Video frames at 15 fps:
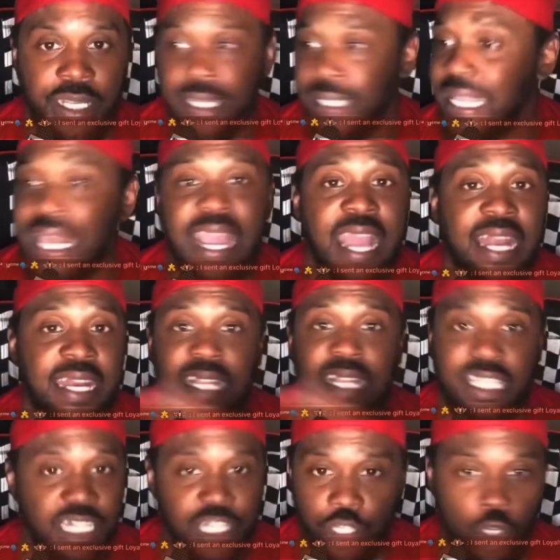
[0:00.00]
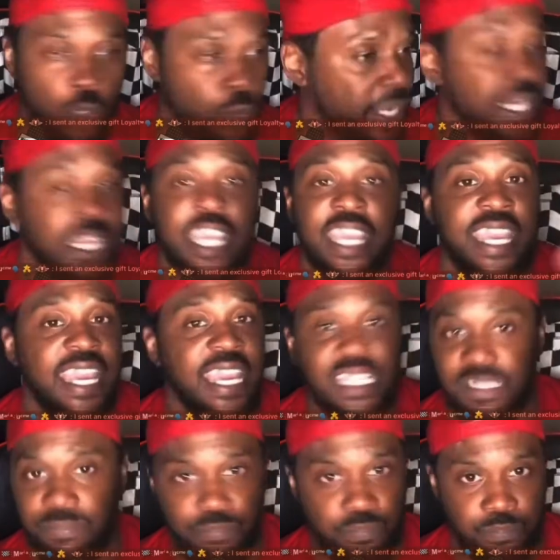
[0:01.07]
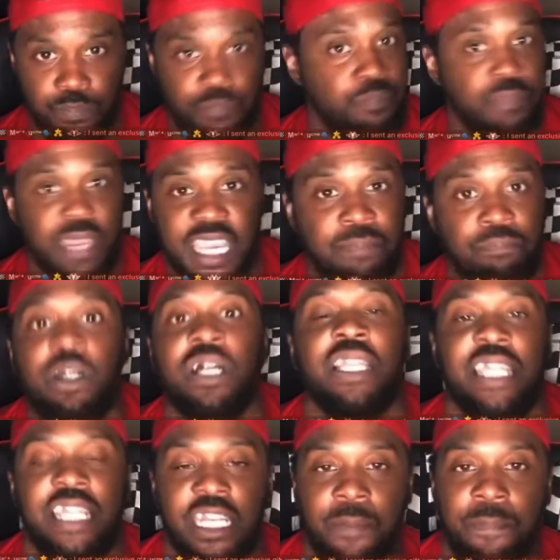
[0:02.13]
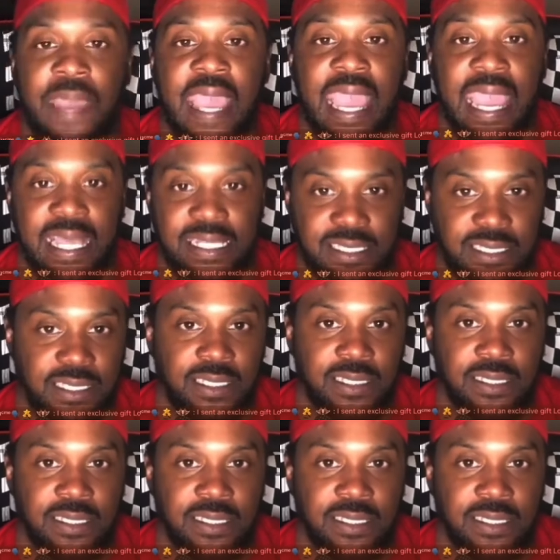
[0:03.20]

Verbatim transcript: that had nothing to do with his being bullied in the past.